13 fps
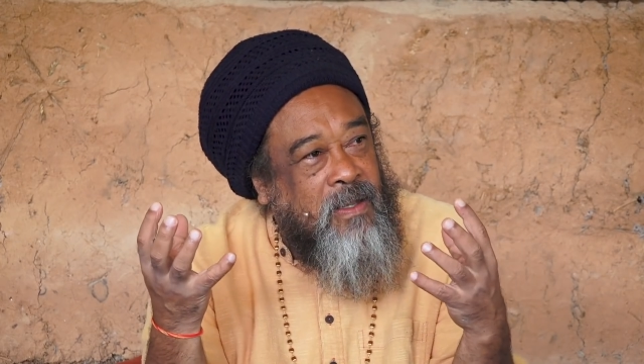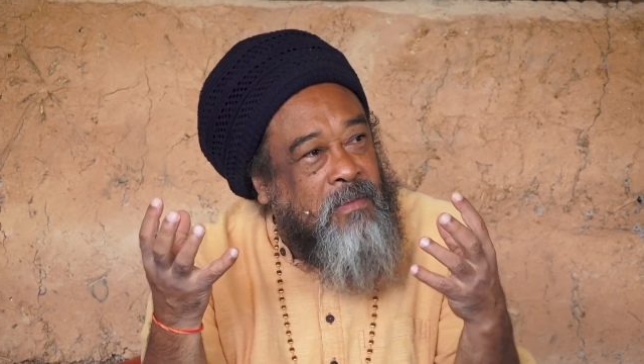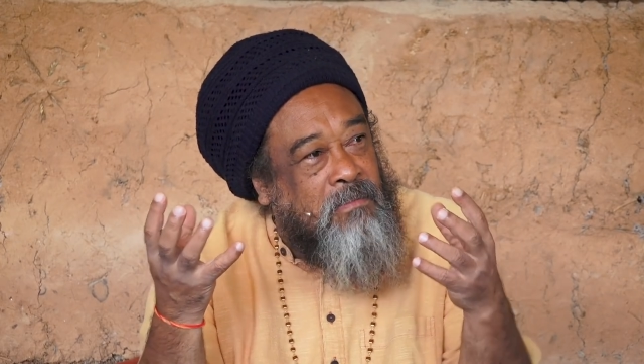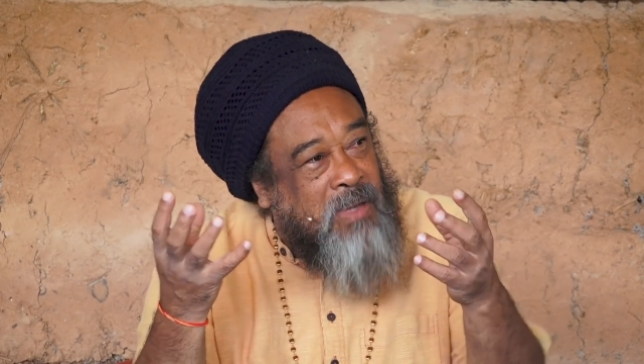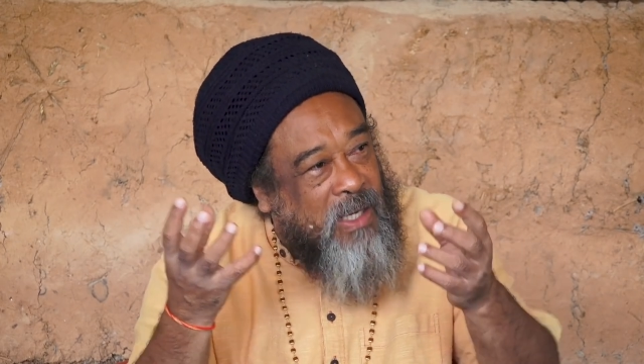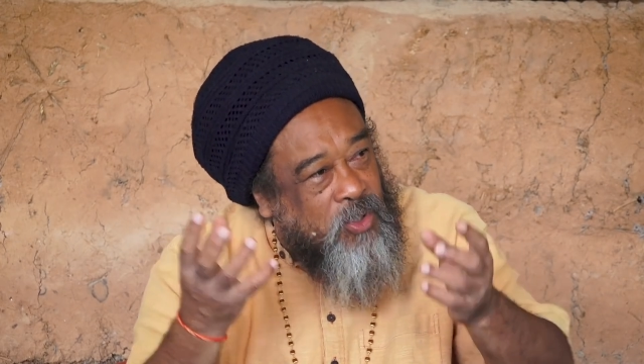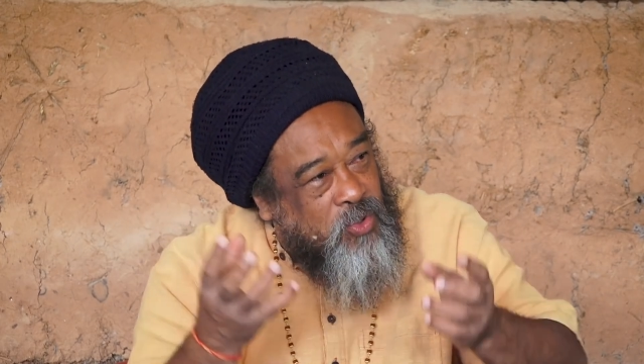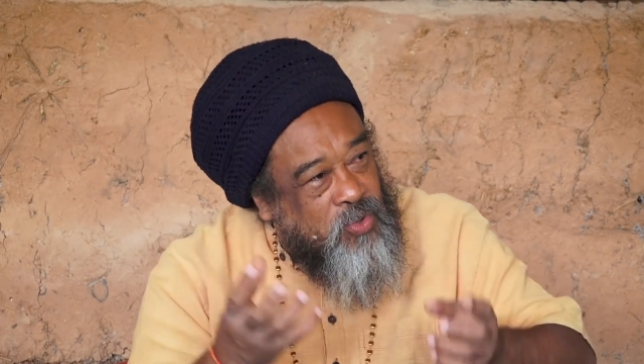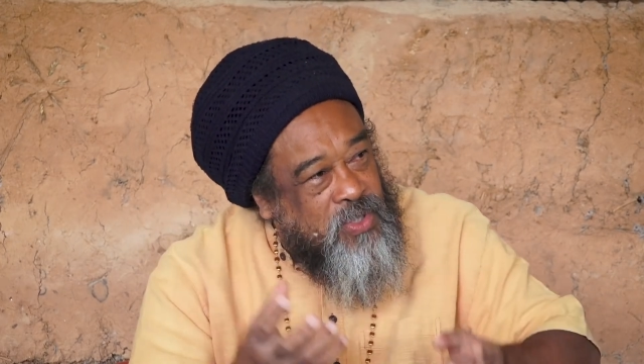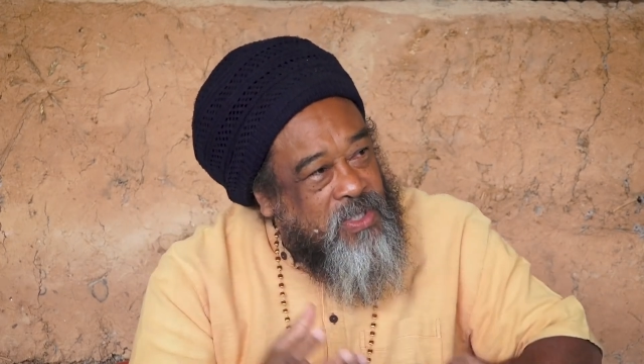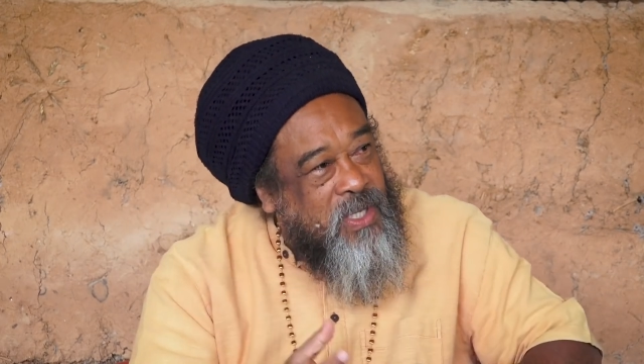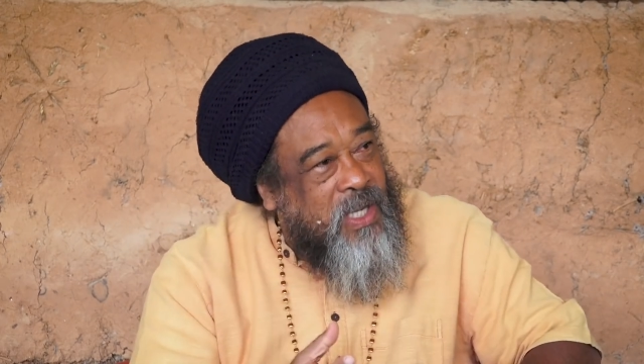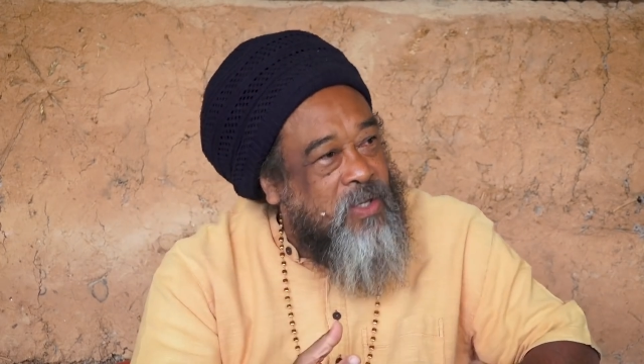back to a
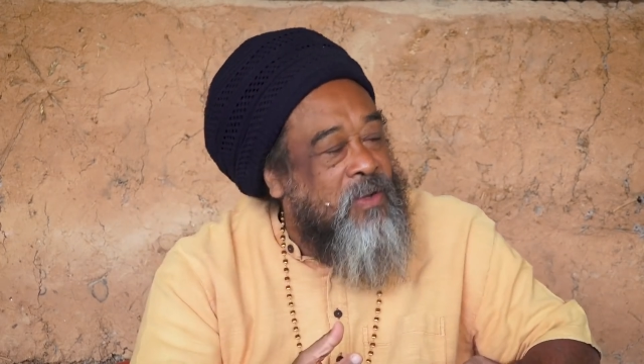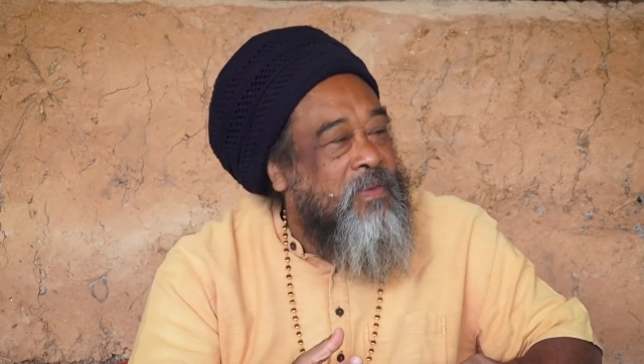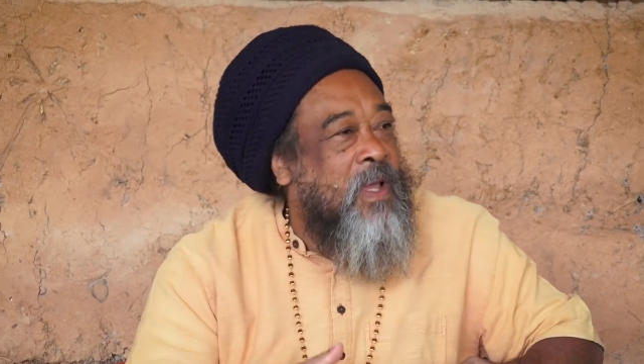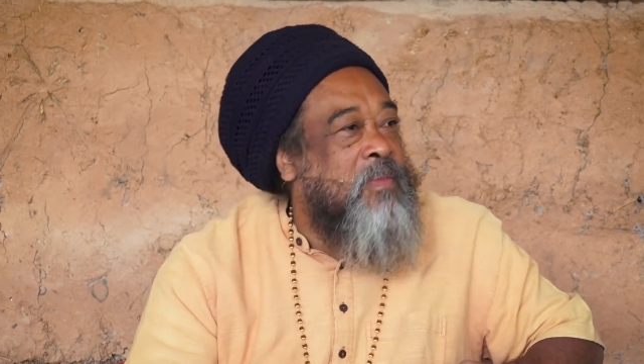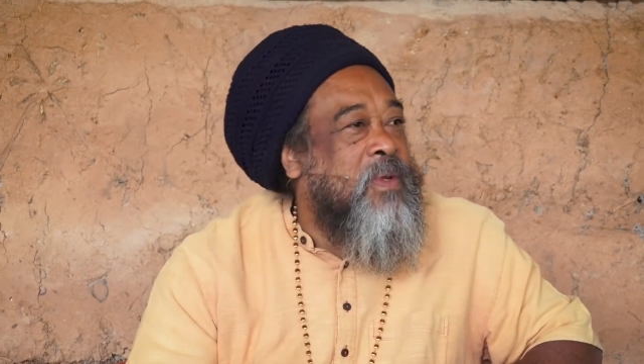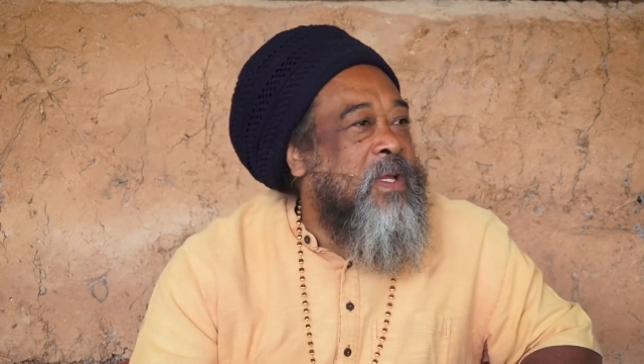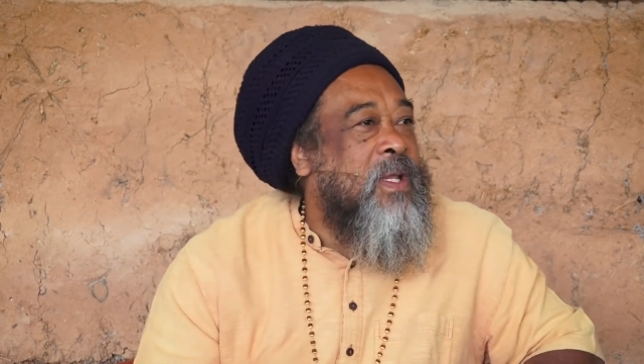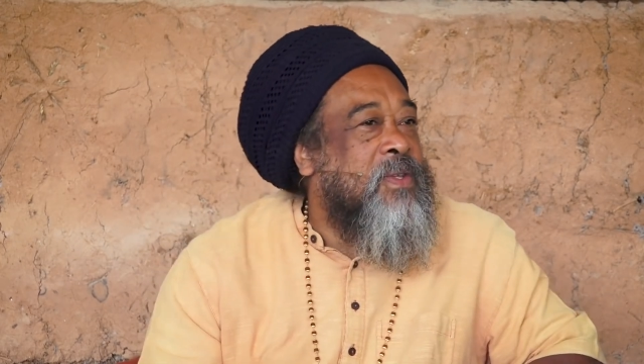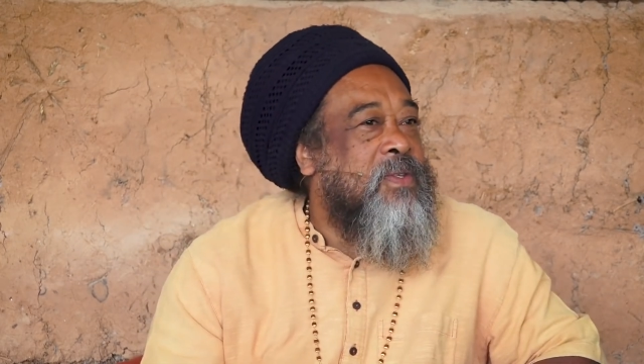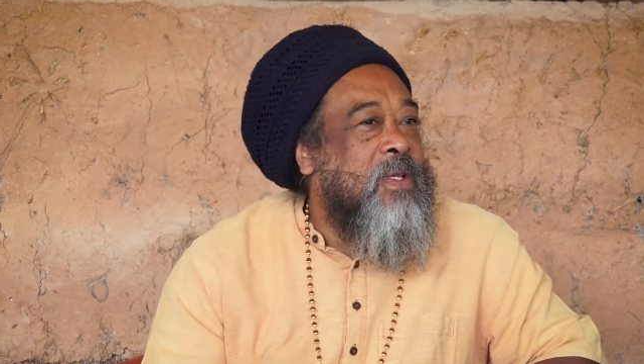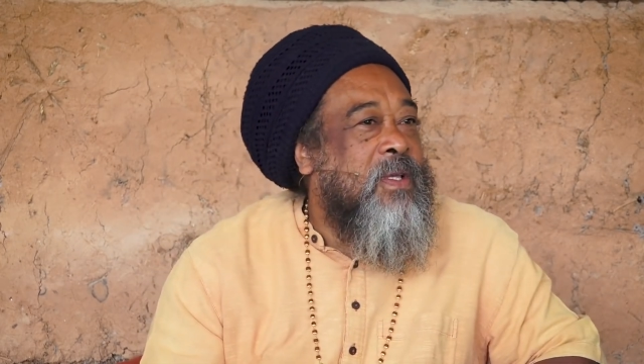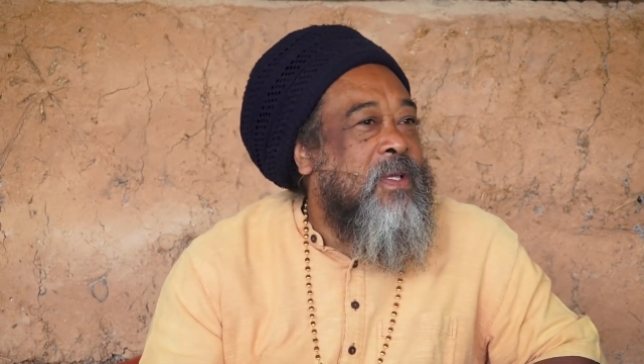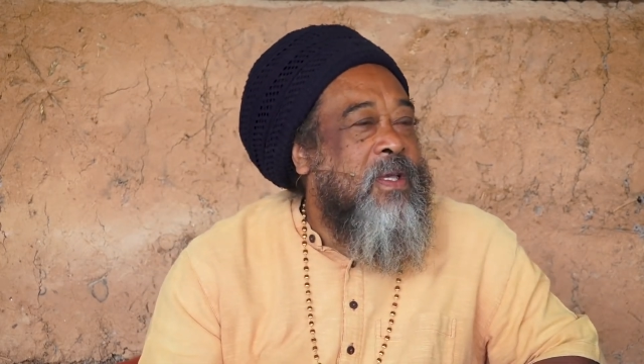state of
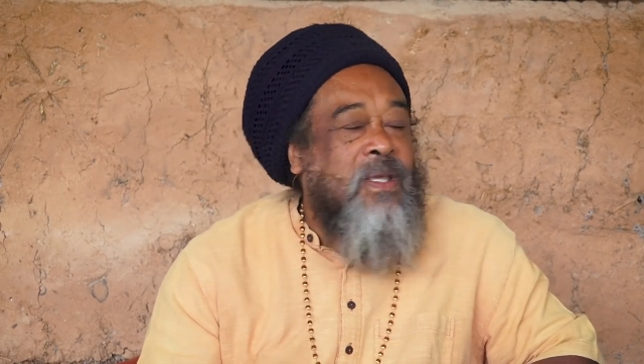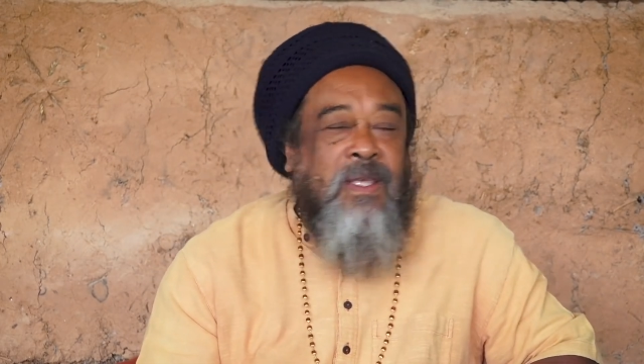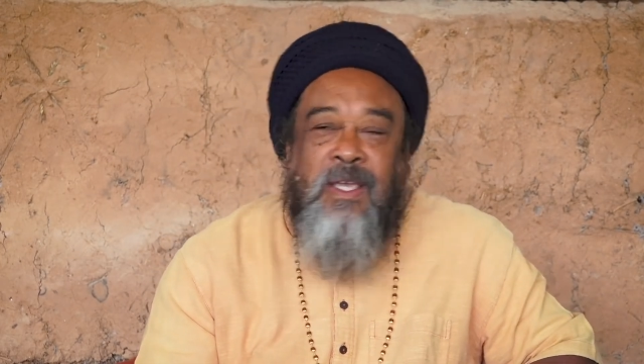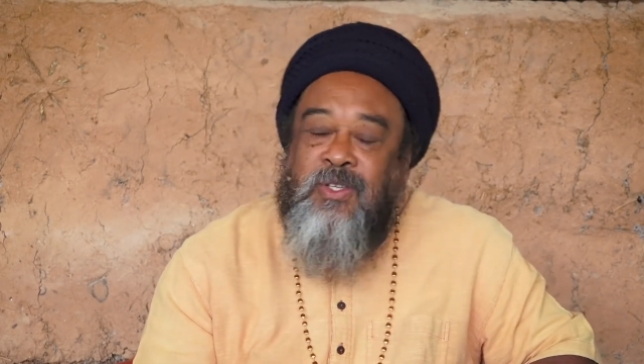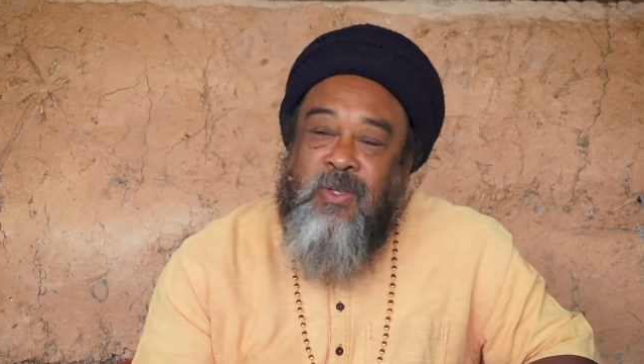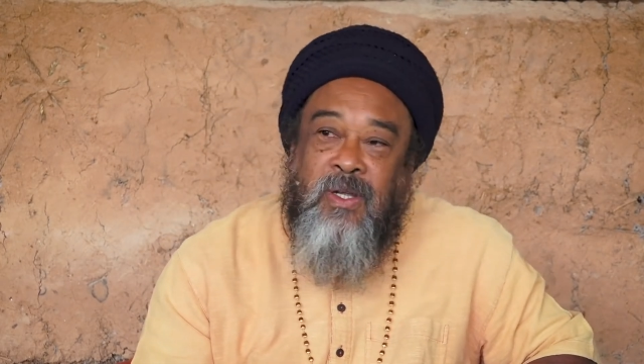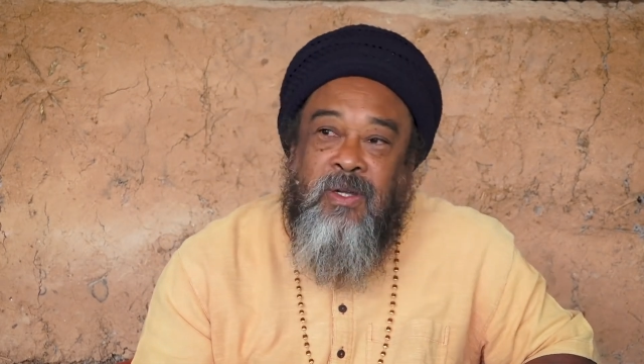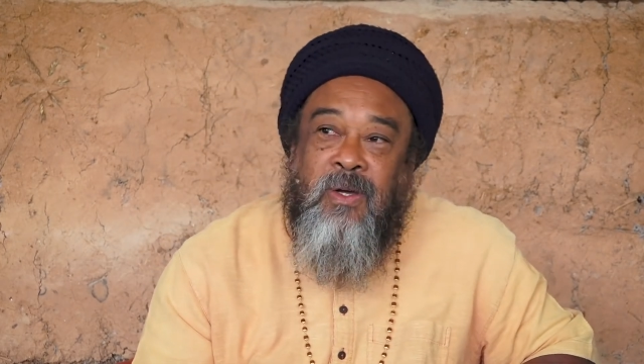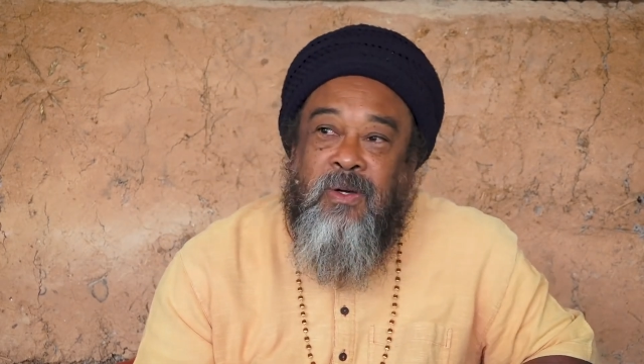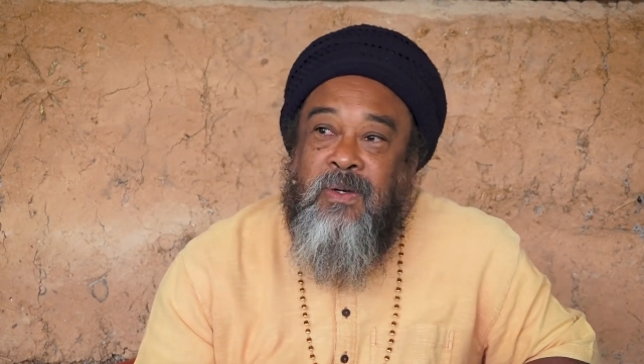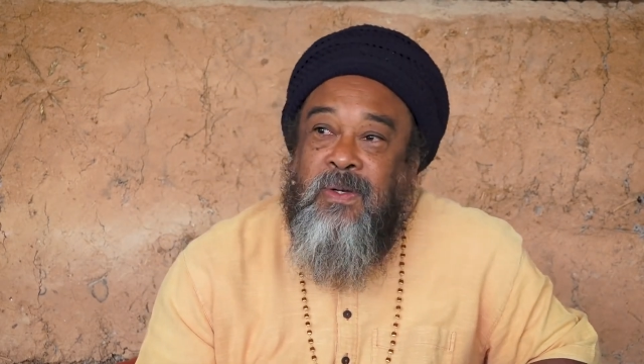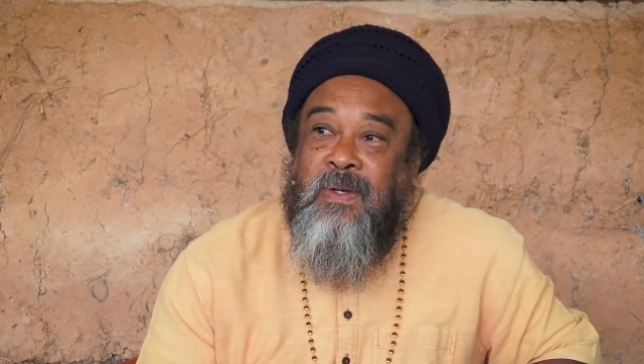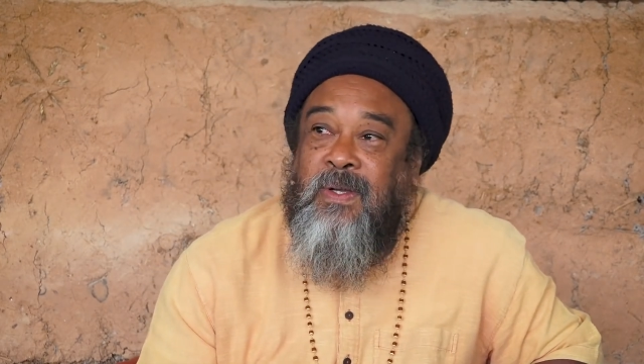emptiness. Yes or
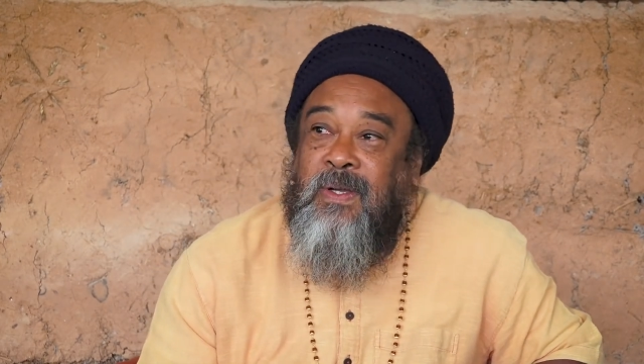no?